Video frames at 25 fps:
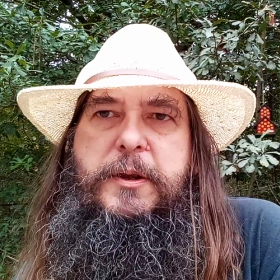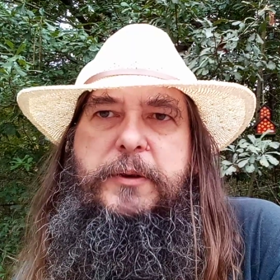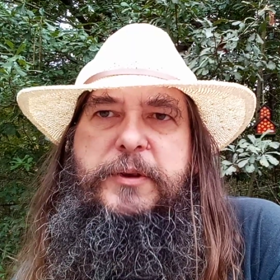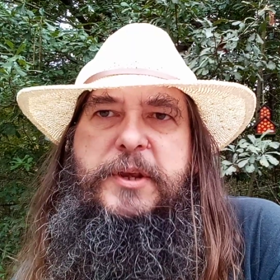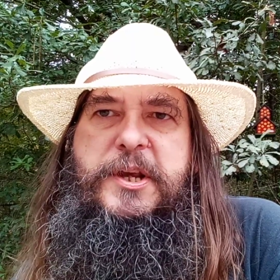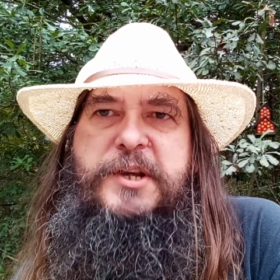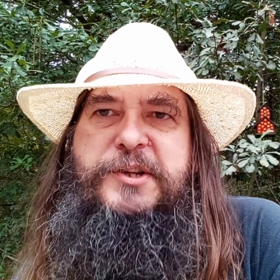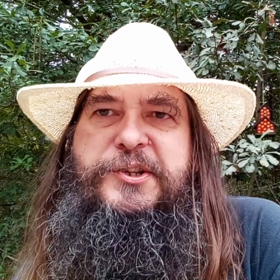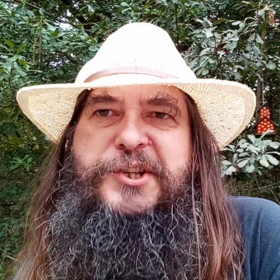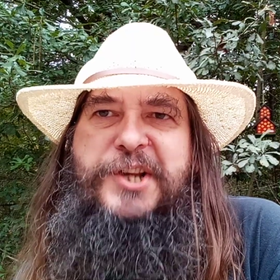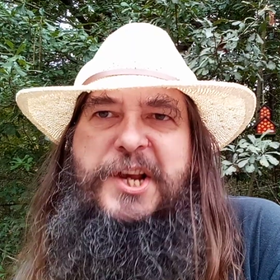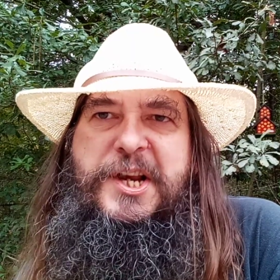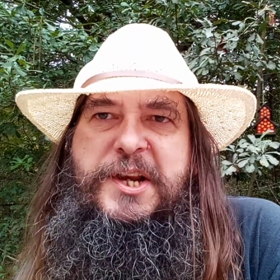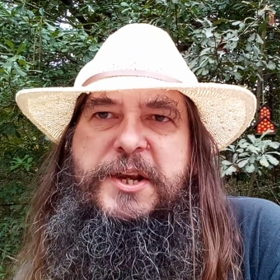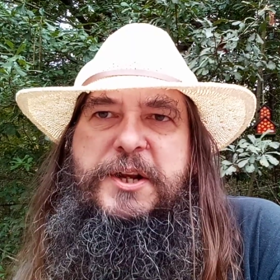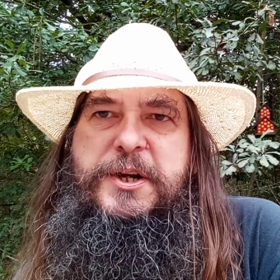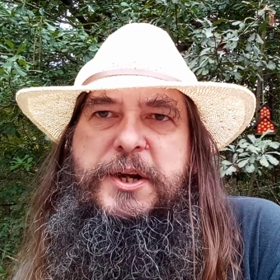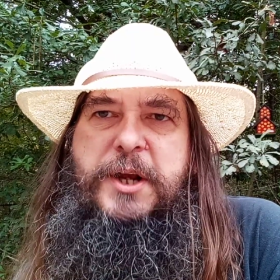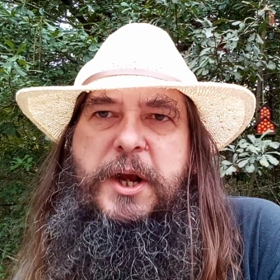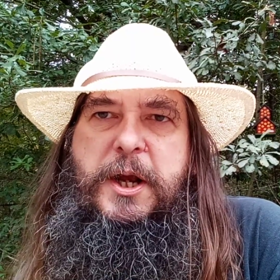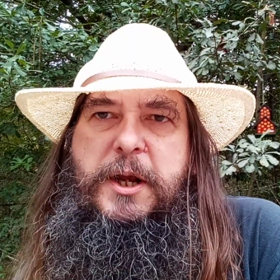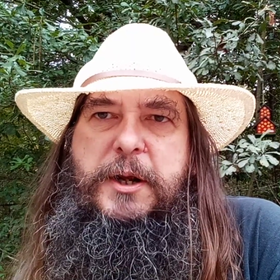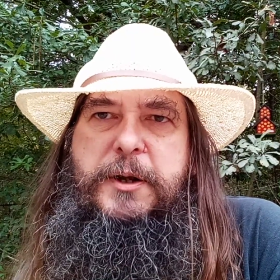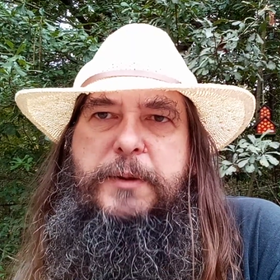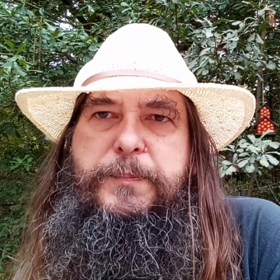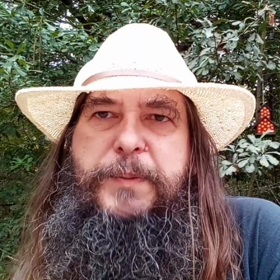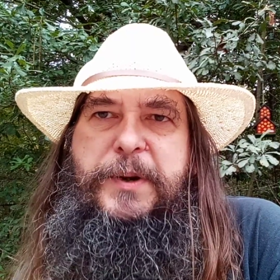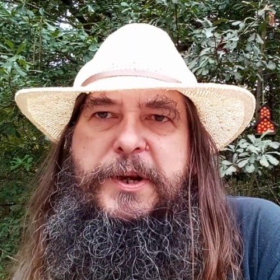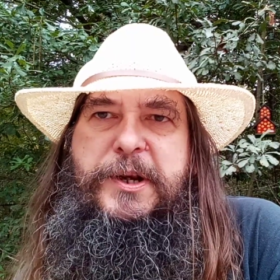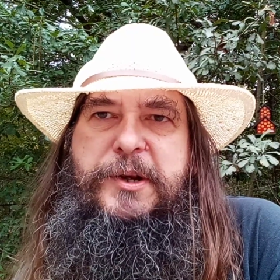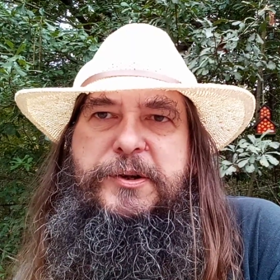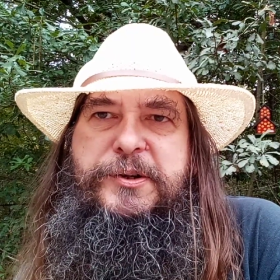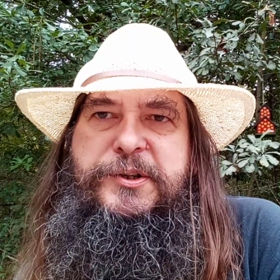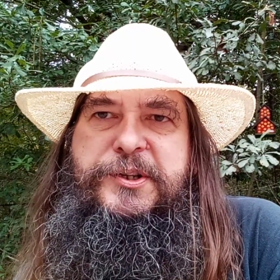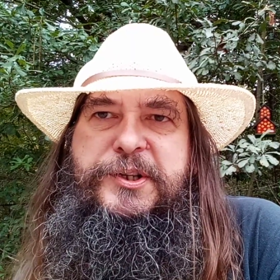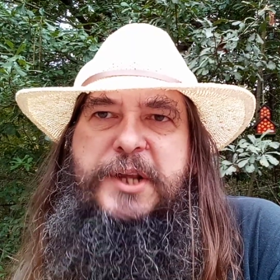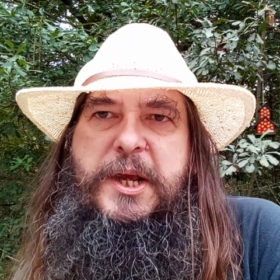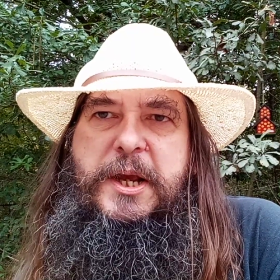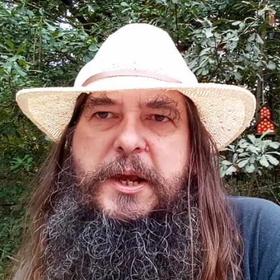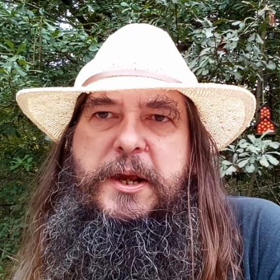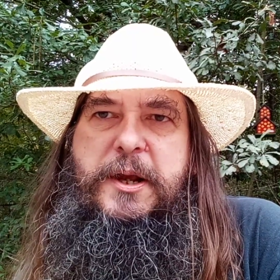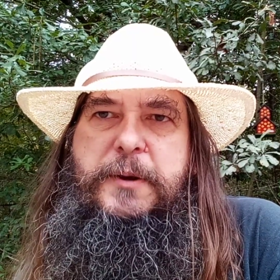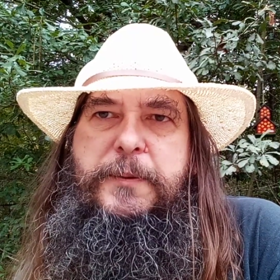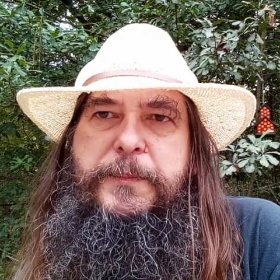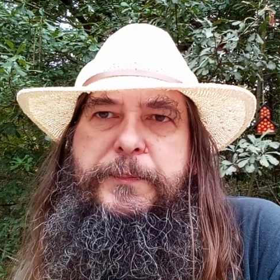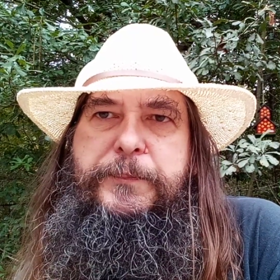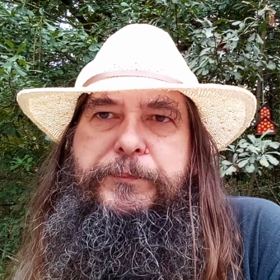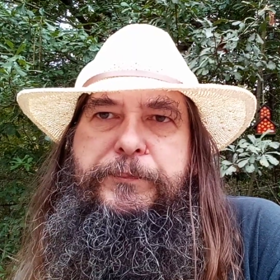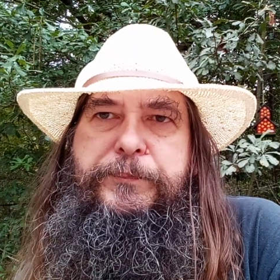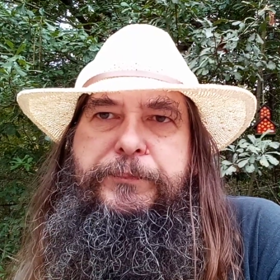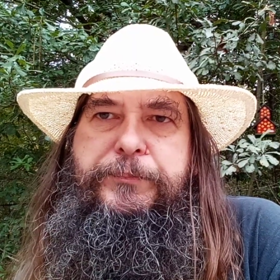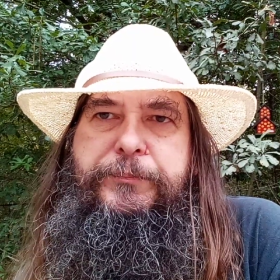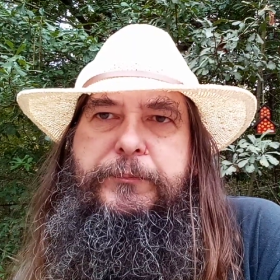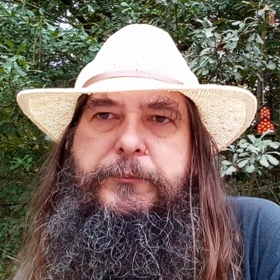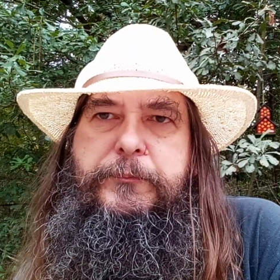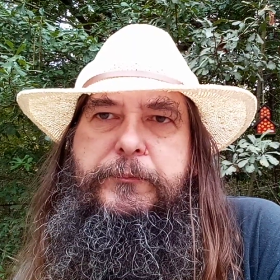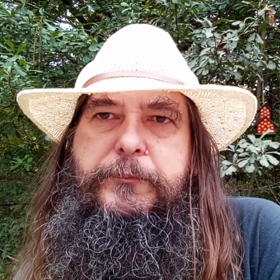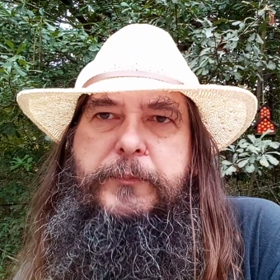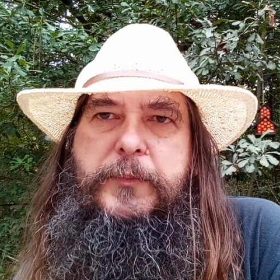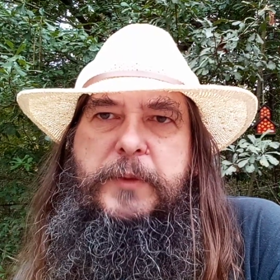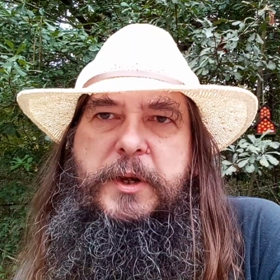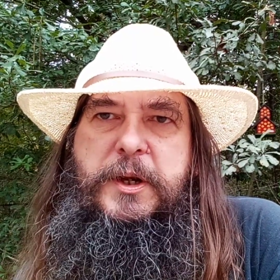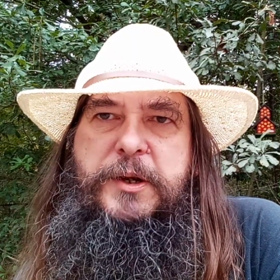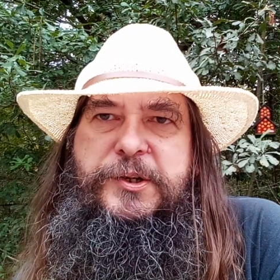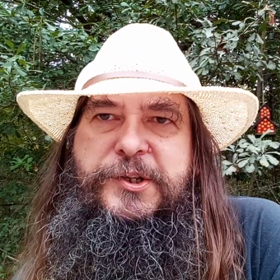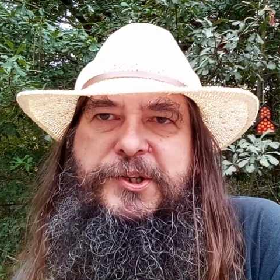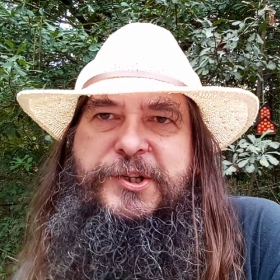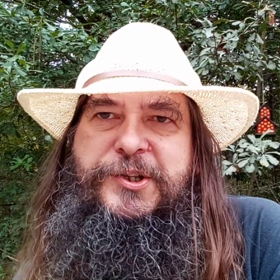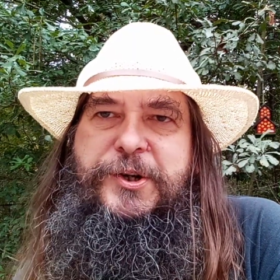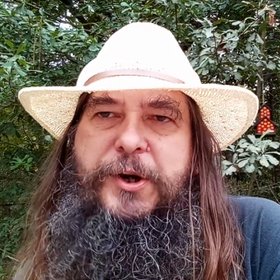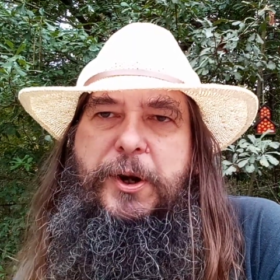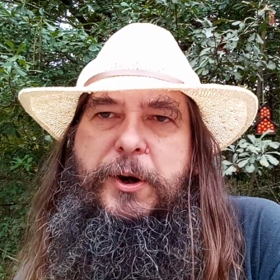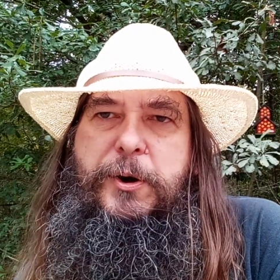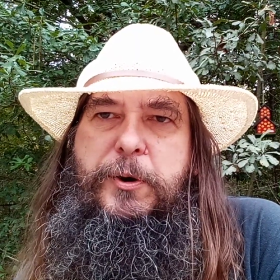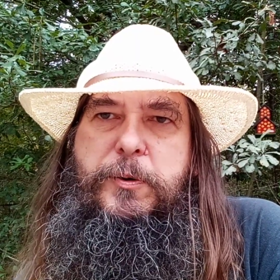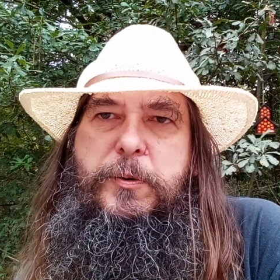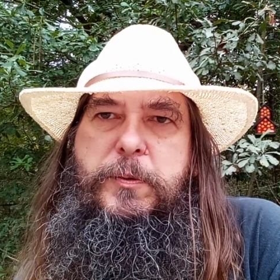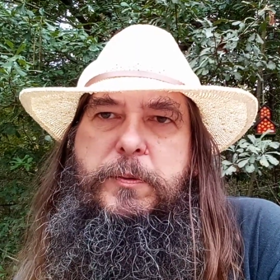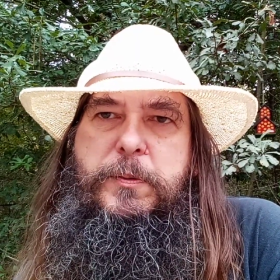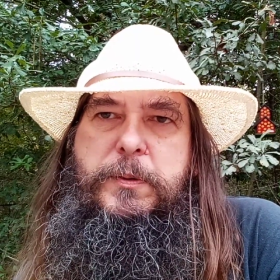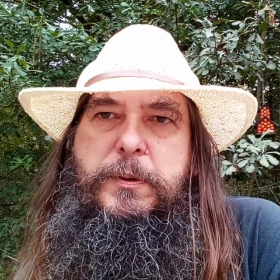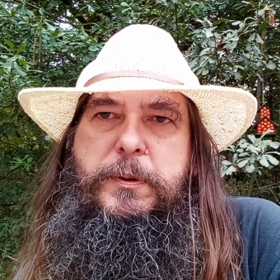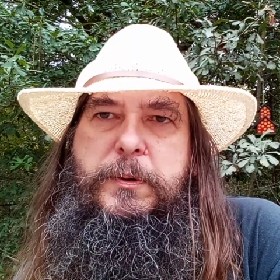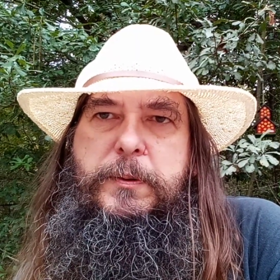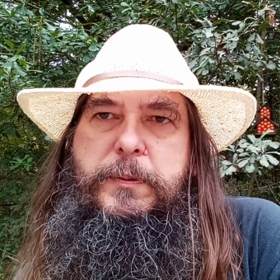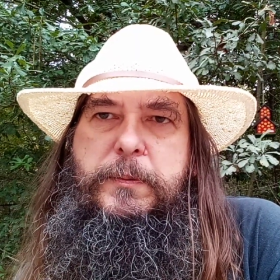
They're secondhand because they're slow,